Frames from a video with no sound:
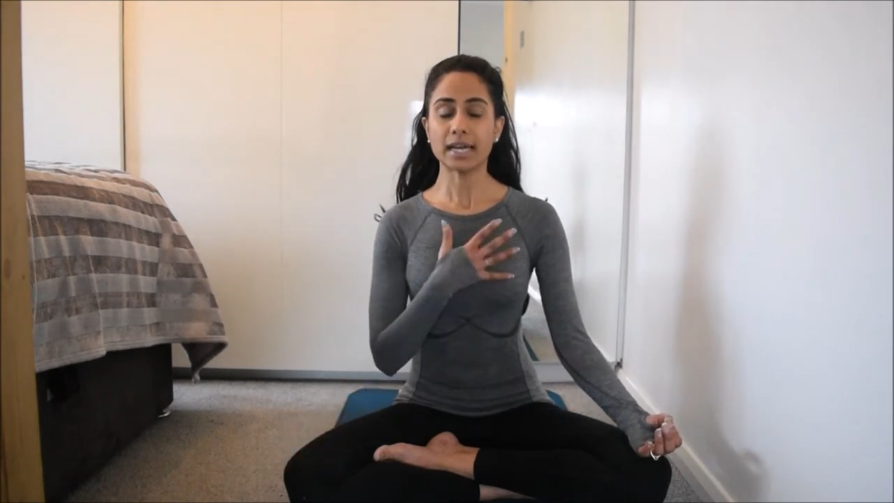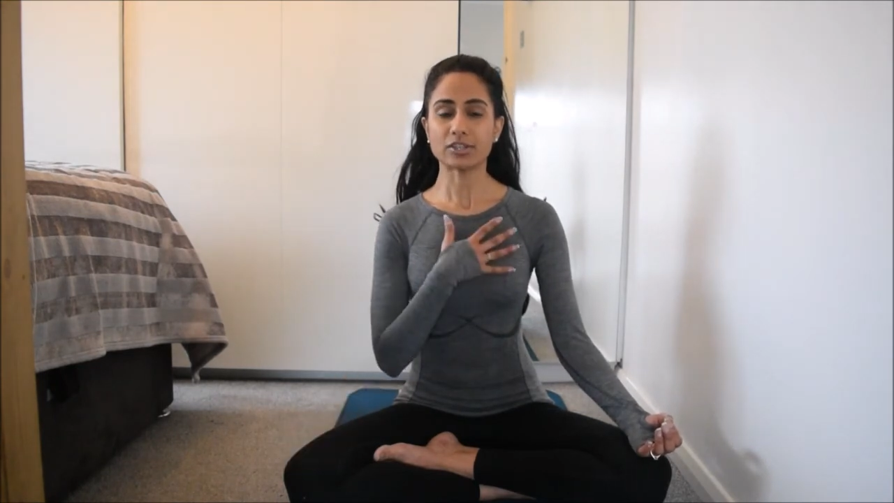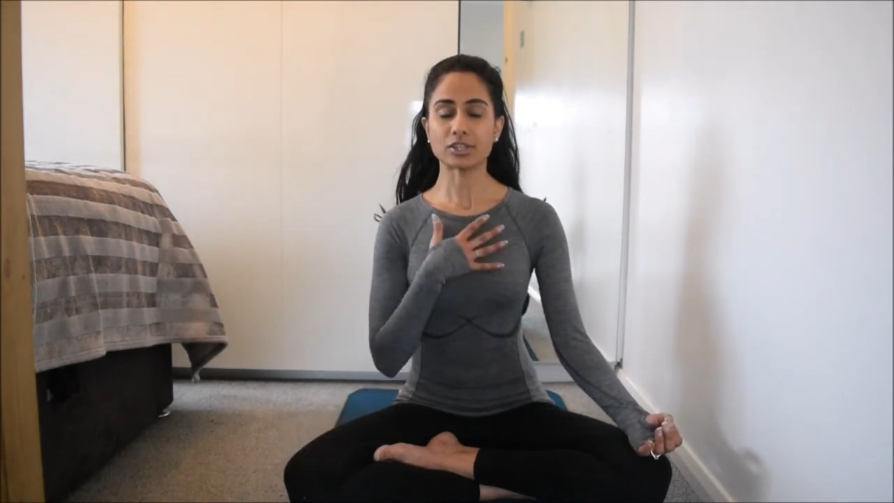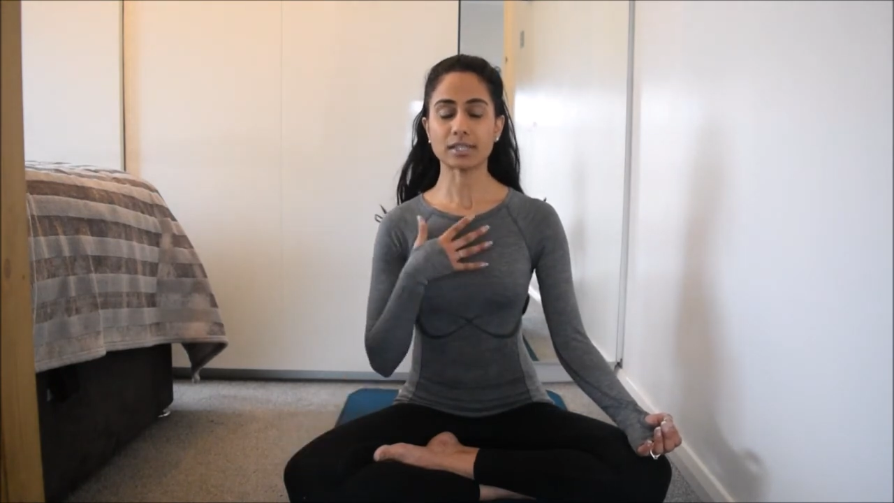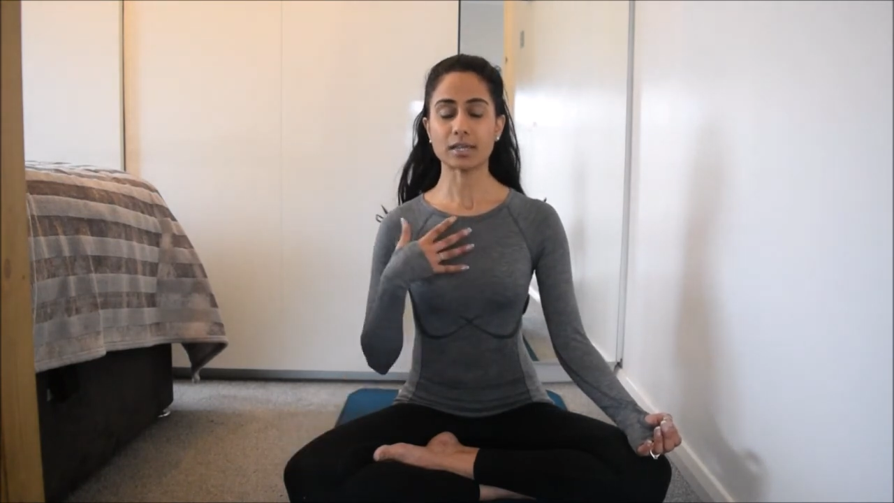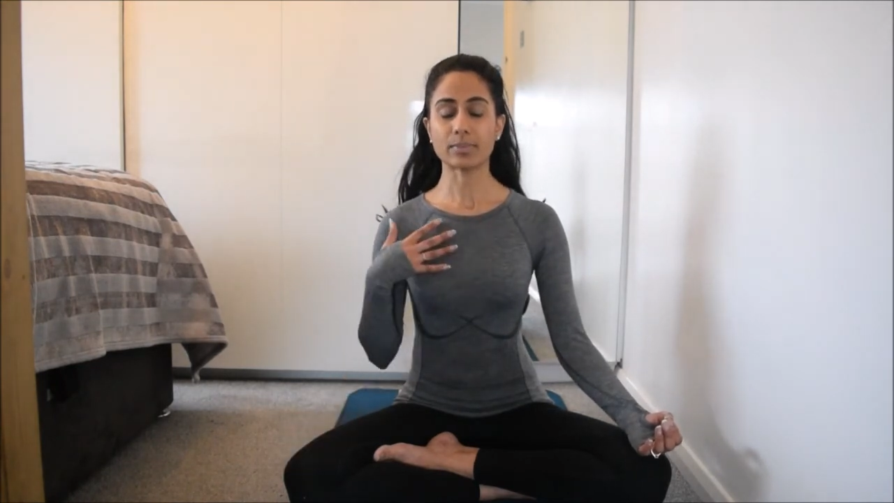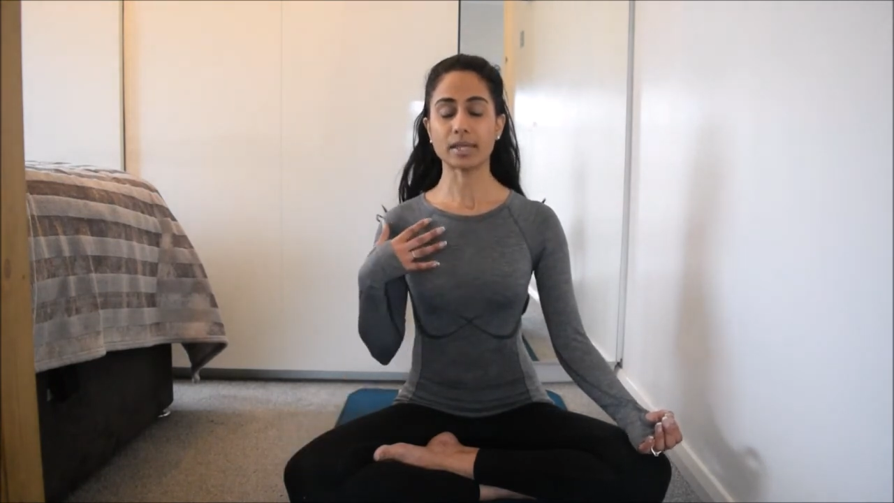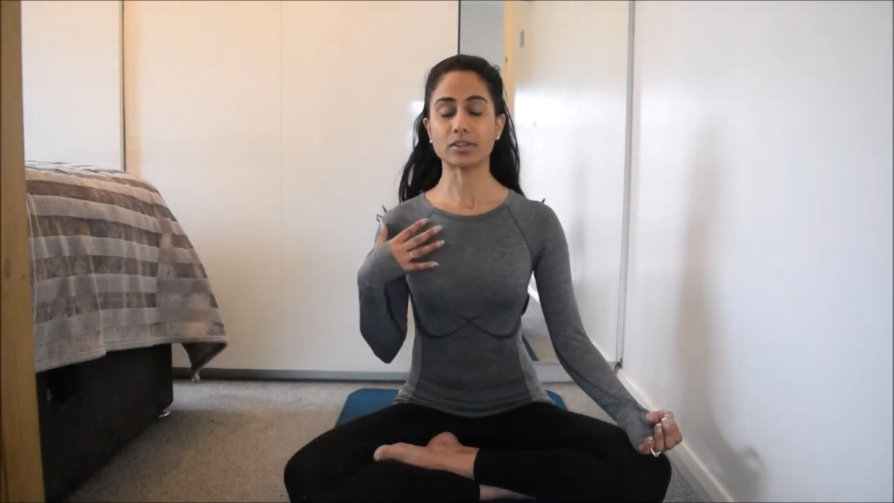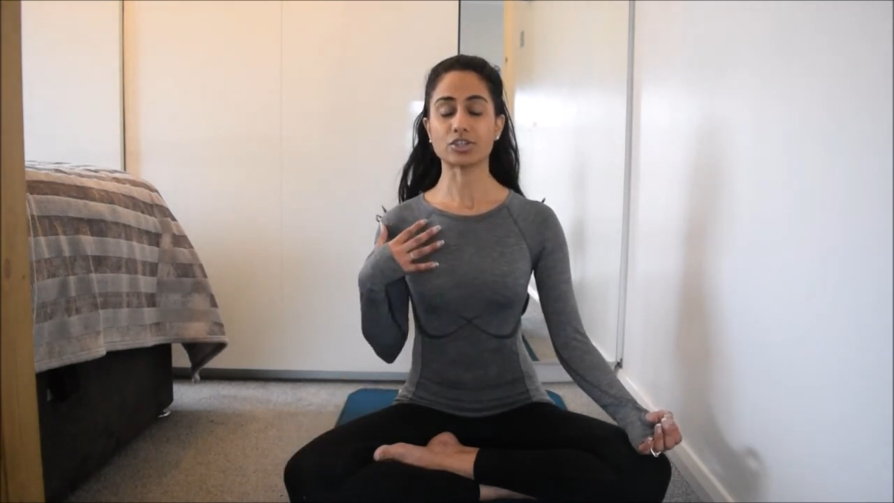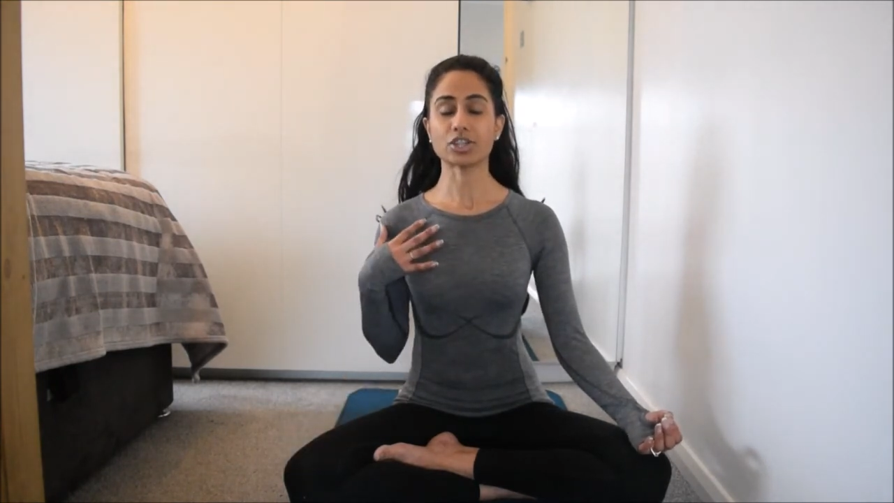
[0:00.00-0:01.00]
and just
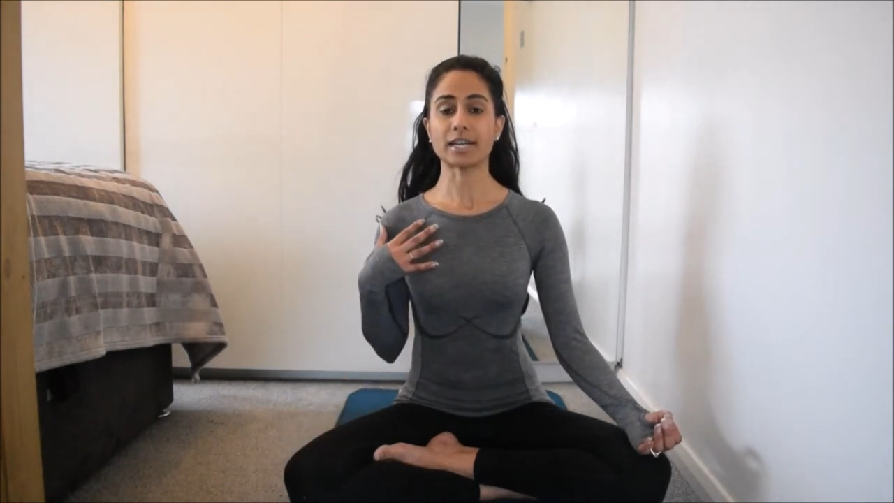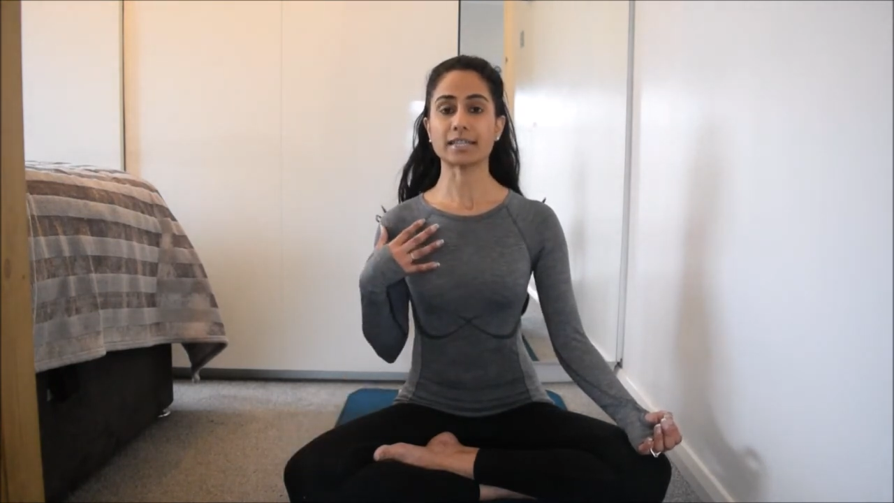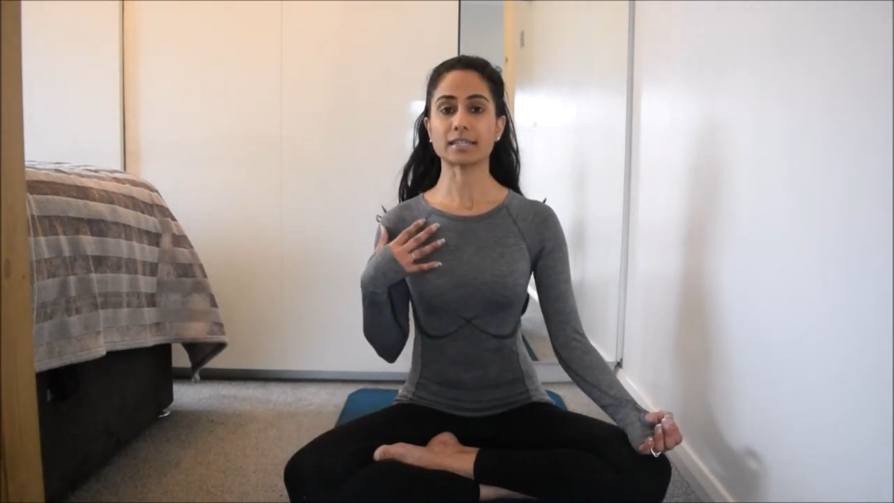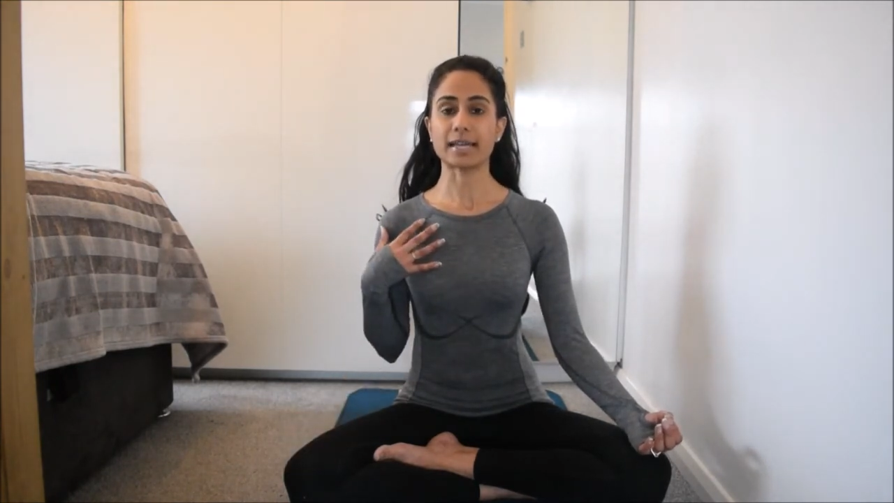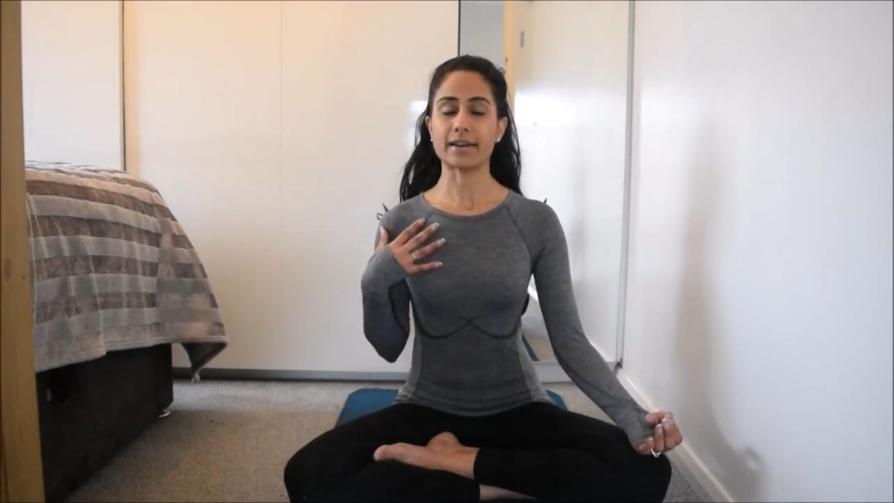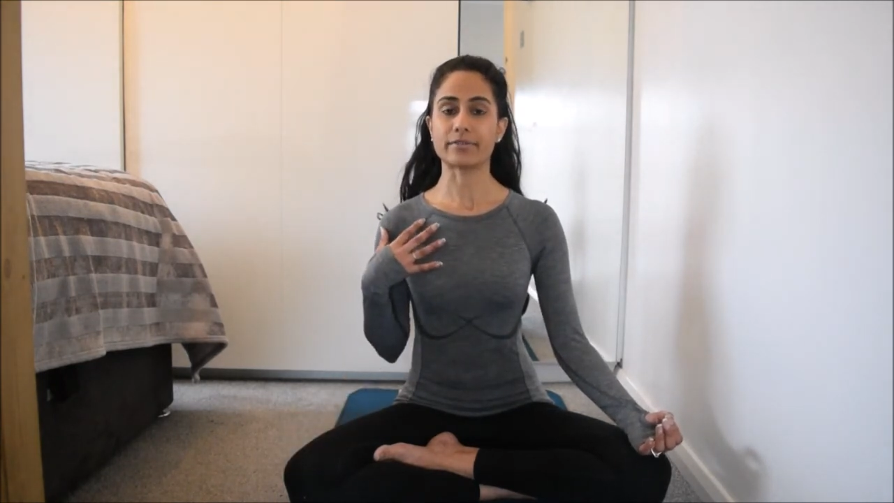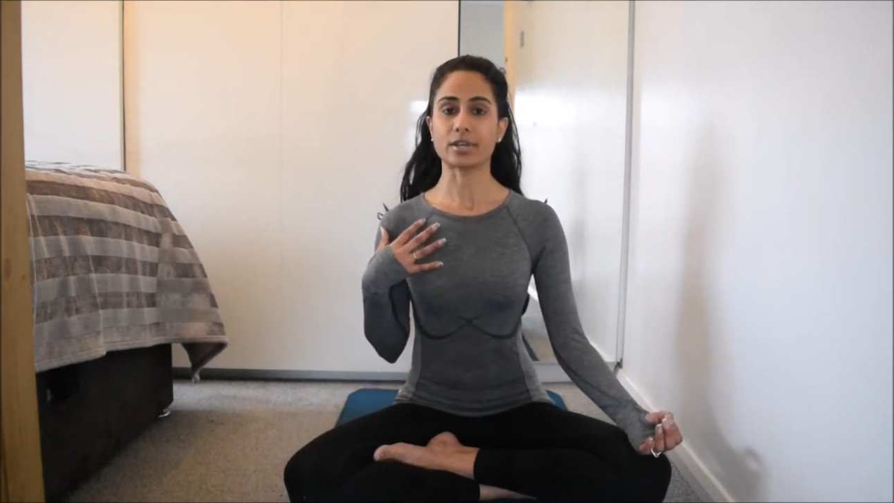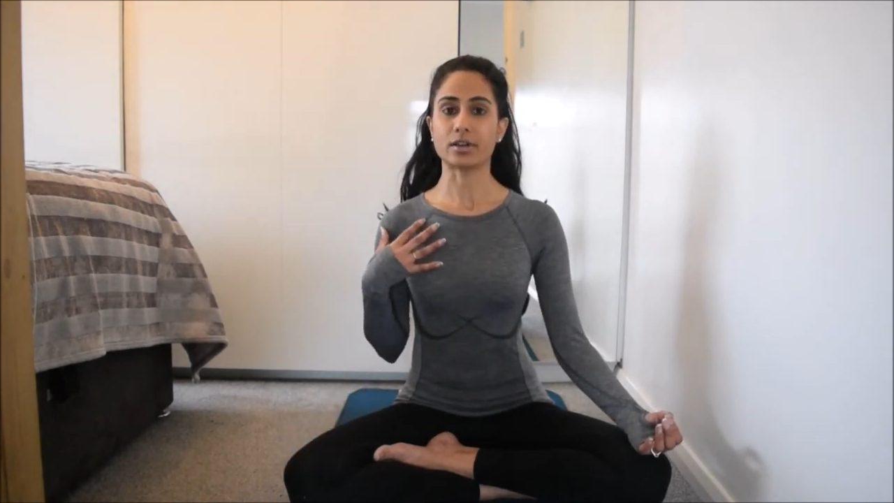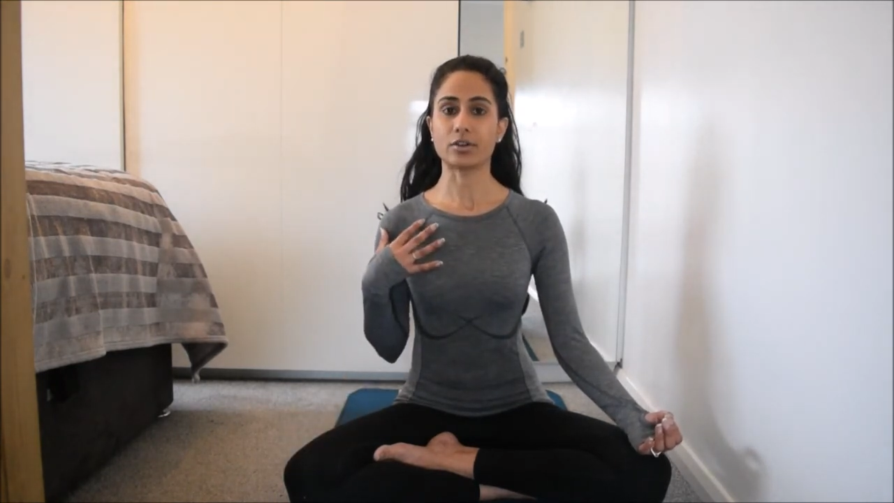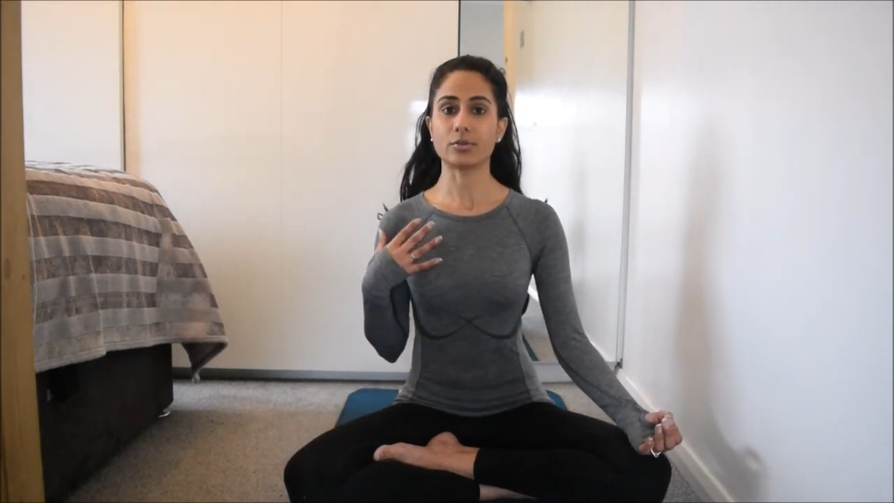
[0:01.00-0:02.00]
keeping the chest
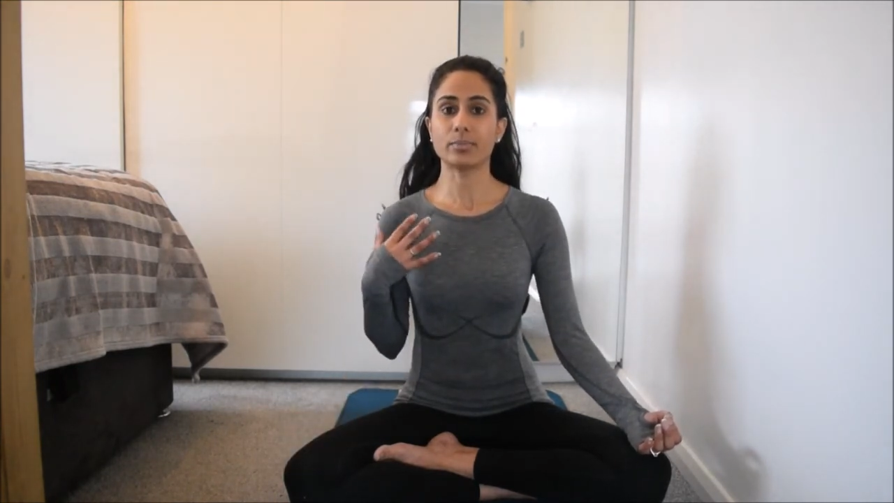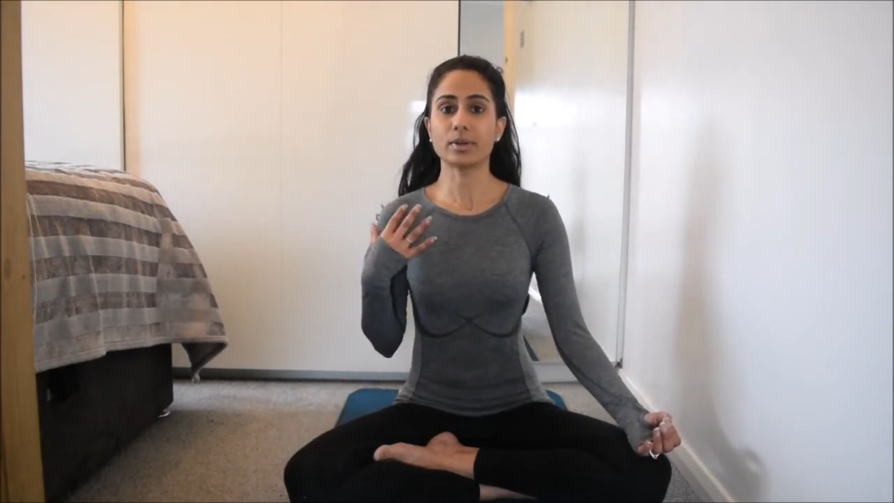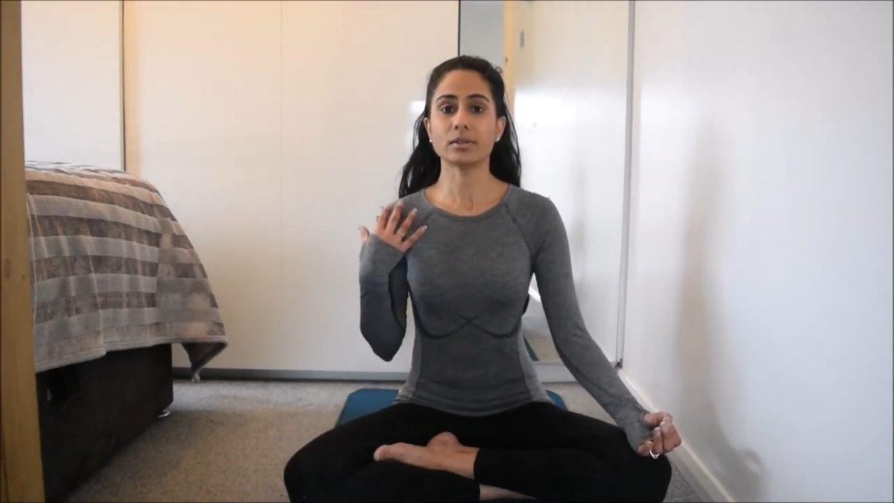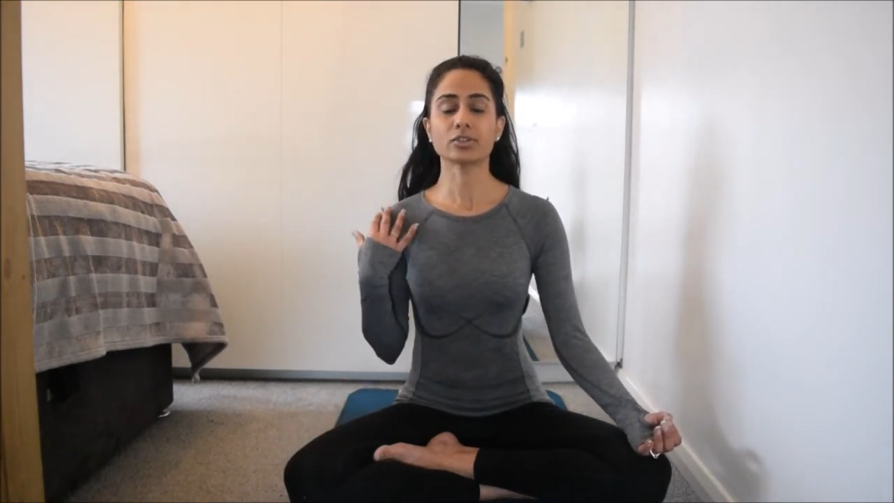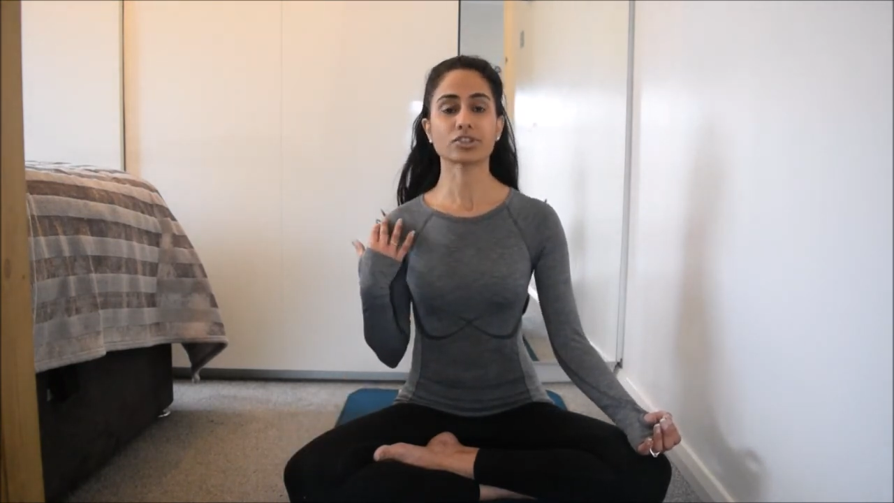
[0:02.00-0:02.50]
area open,